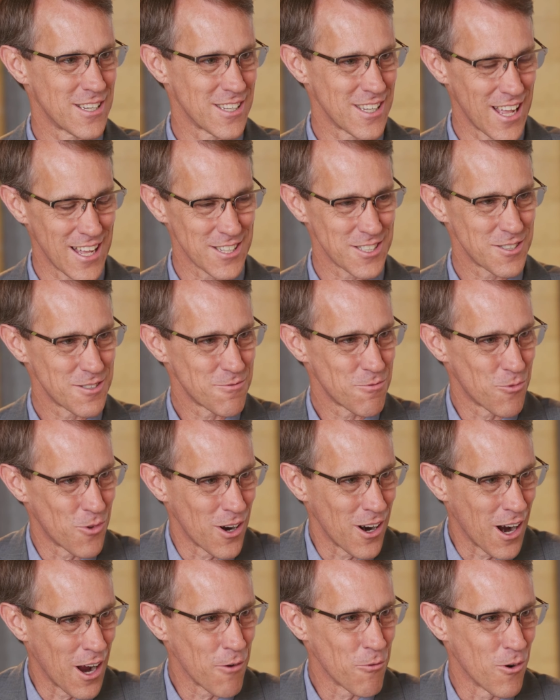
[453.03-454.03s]
And that's
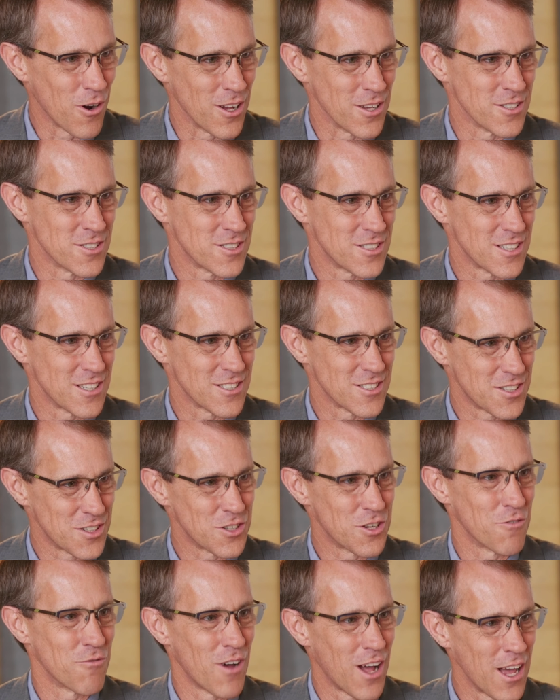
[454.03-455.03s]
where I was, a
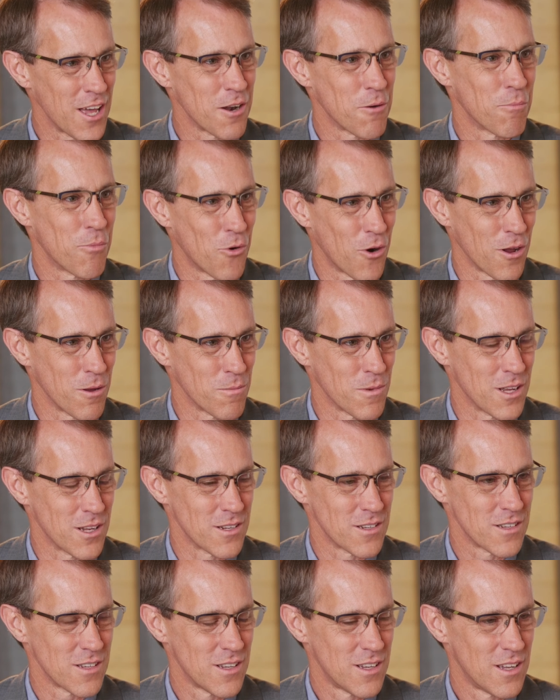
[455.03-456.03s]
divine appointment.